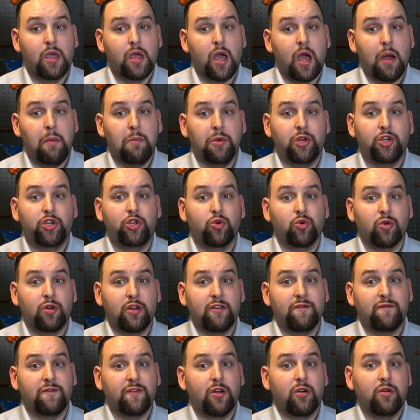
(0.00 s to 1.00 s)
A majority
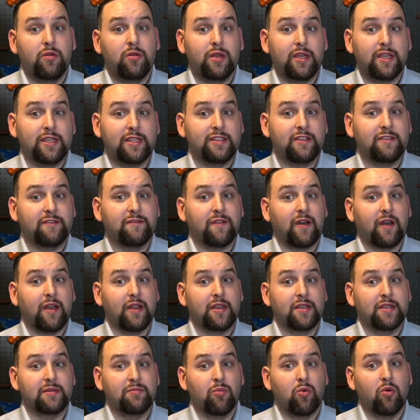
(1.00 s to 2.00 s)
vote is defined
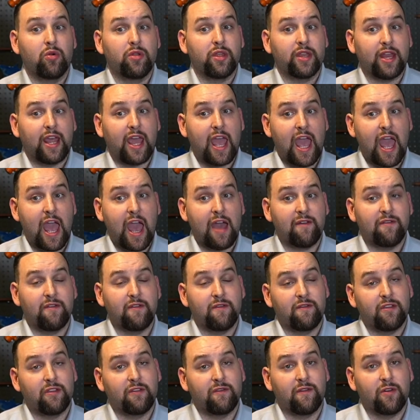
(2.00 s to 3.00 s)
as more than half of
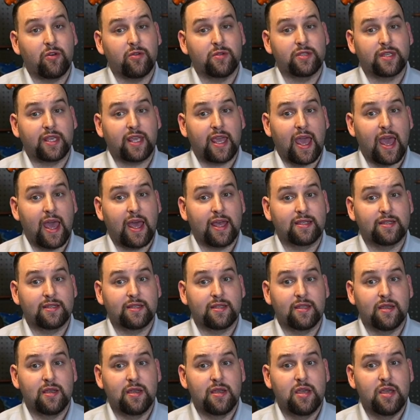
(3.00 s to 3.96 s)
the votes cast